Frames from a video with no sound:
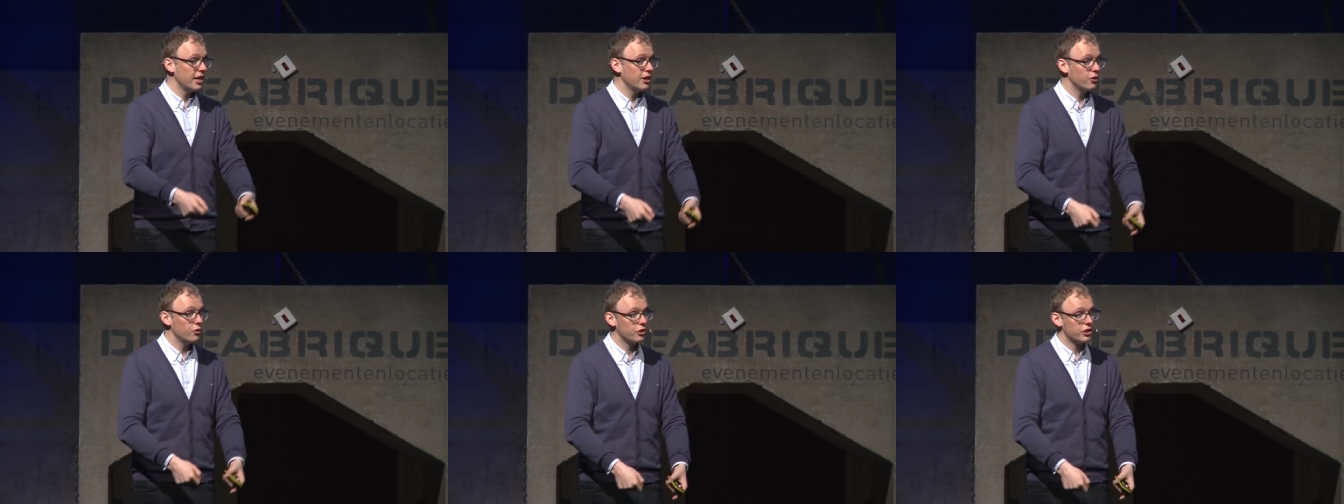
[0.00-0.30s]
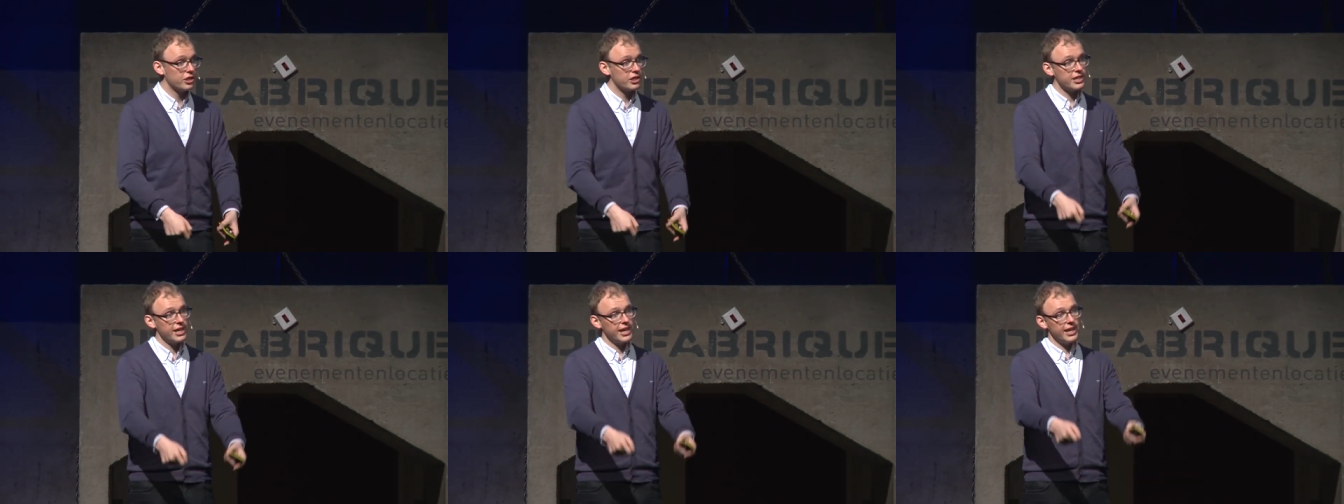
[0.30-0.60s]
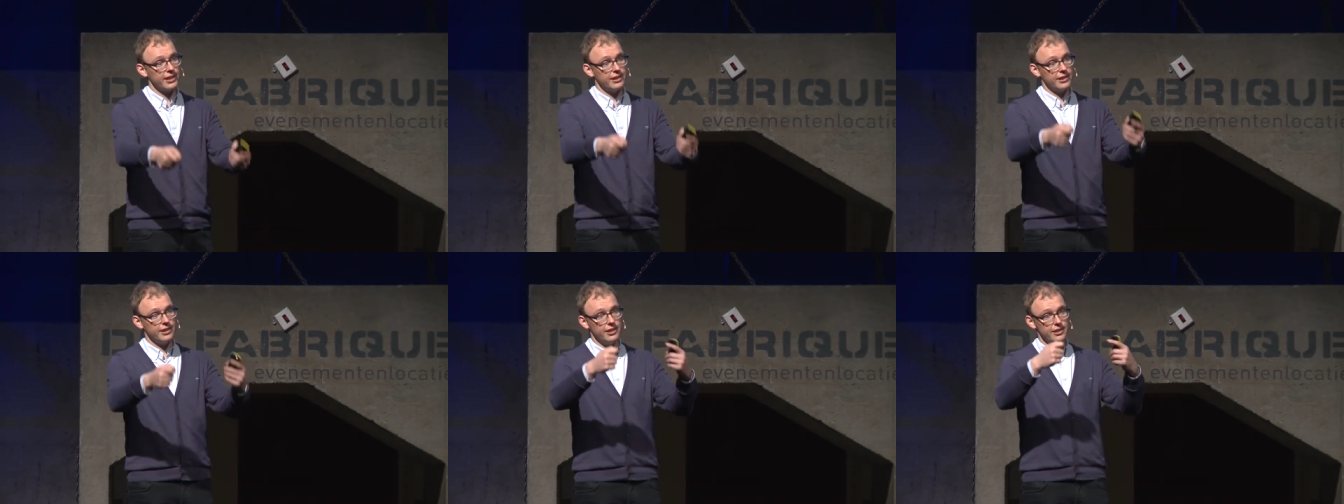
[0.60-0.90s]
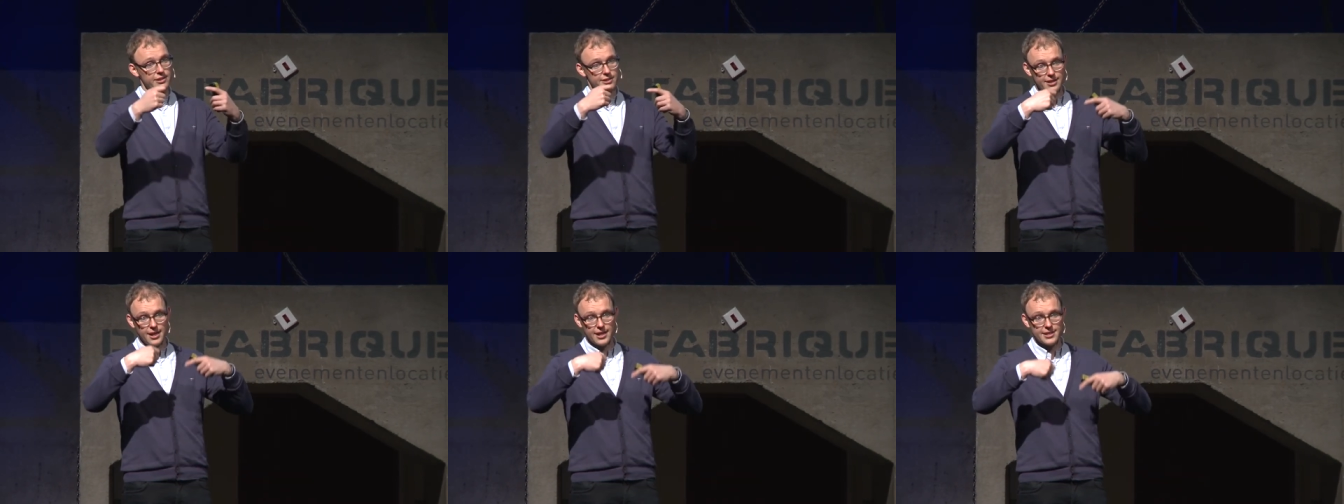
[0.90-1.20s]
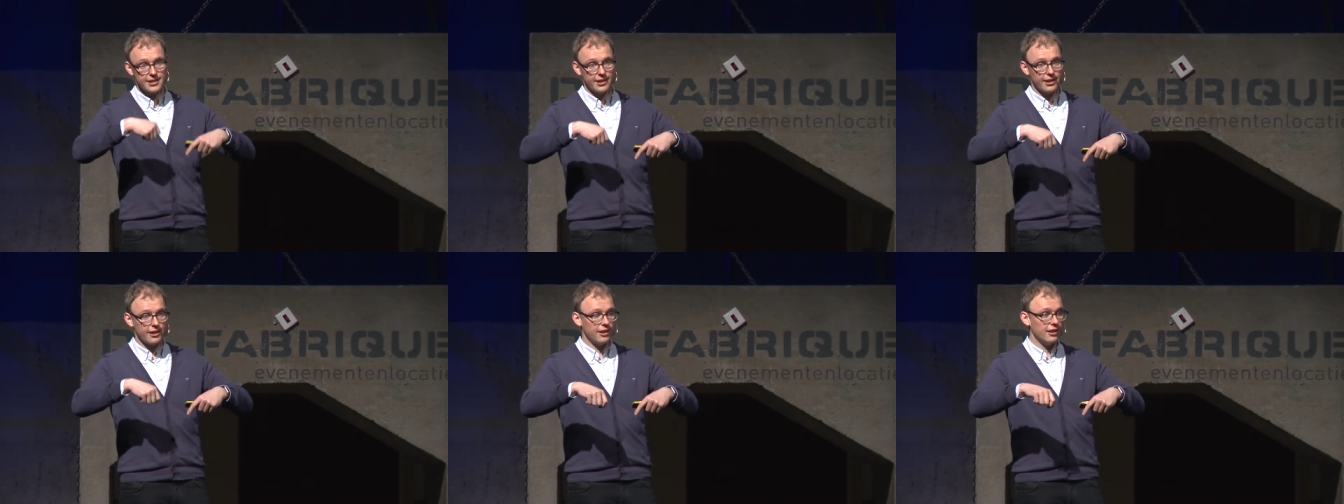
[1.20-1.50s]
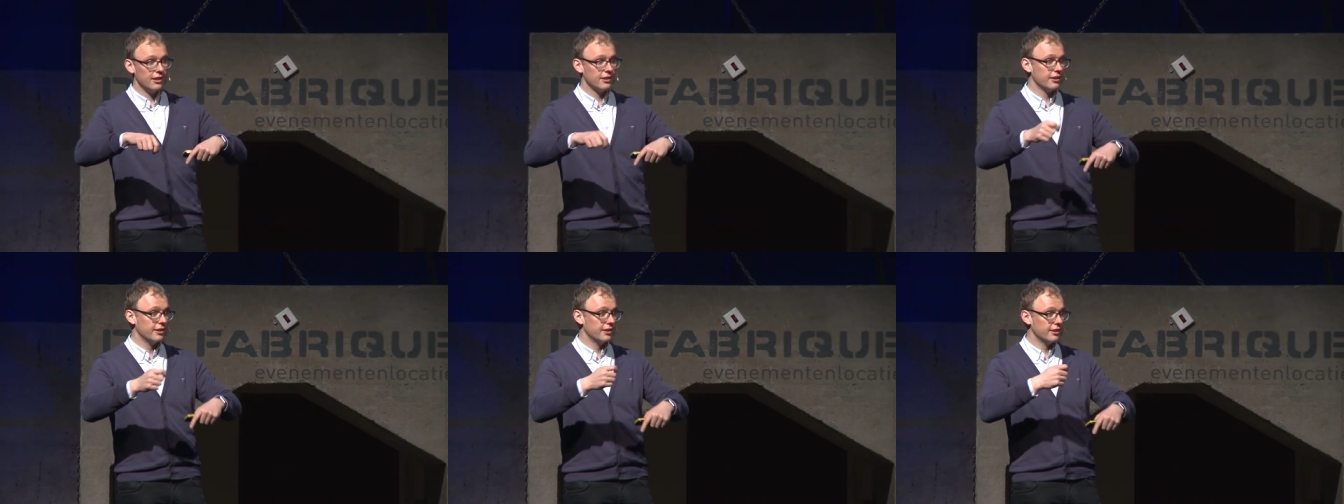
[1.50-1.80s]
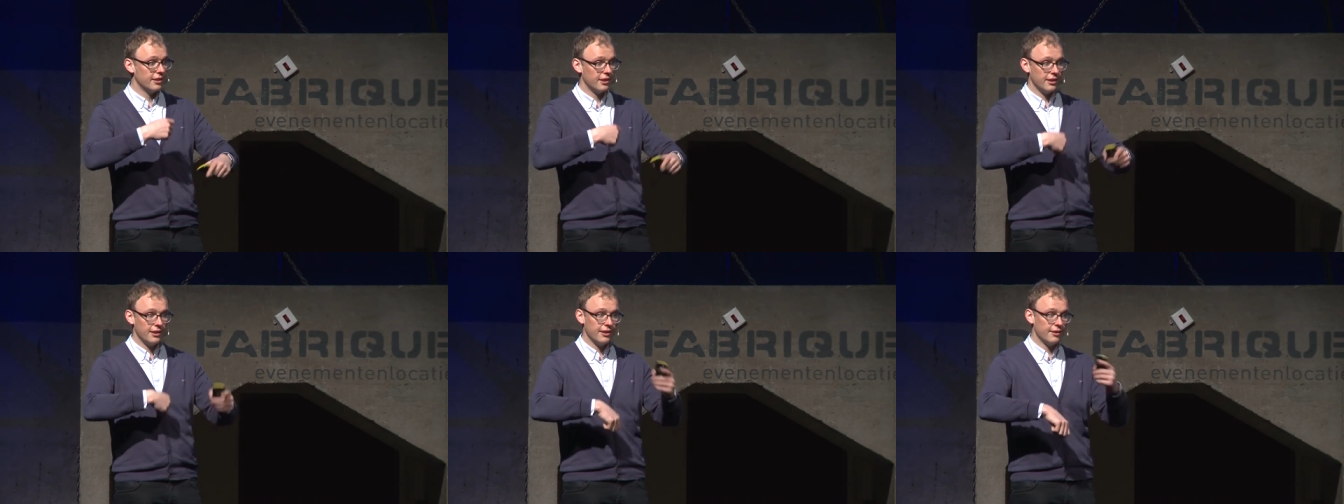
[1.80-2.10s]
you take the statiegeld
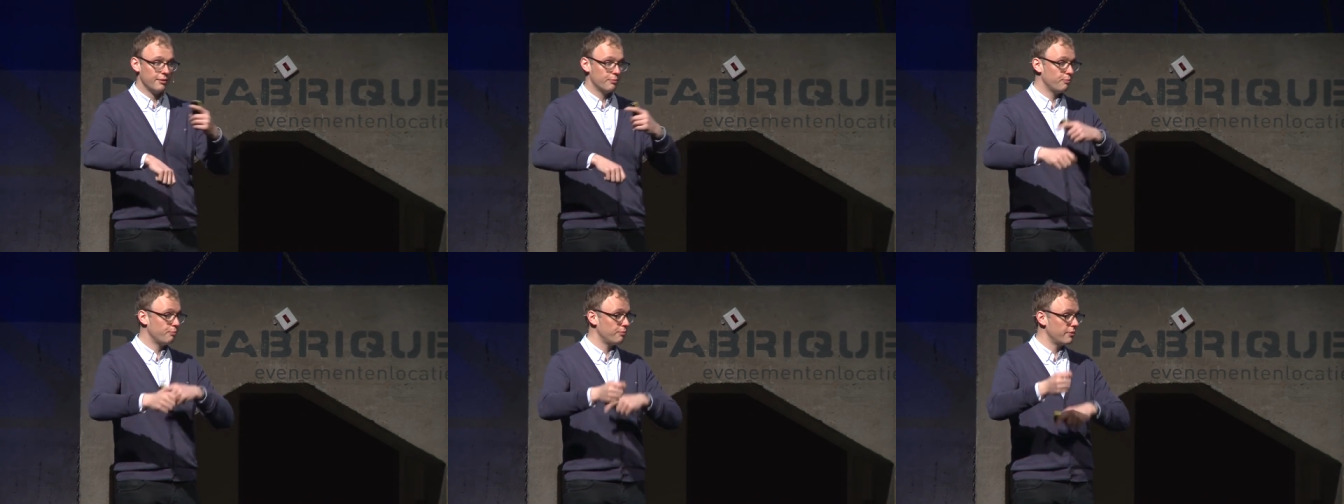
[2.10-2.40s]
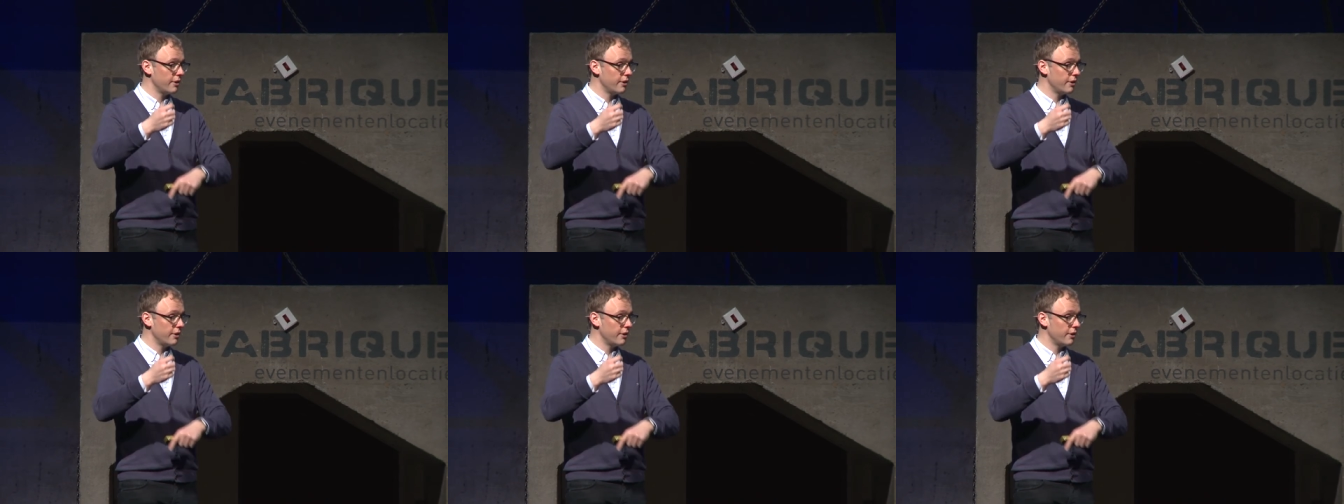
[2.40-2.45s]
and uh,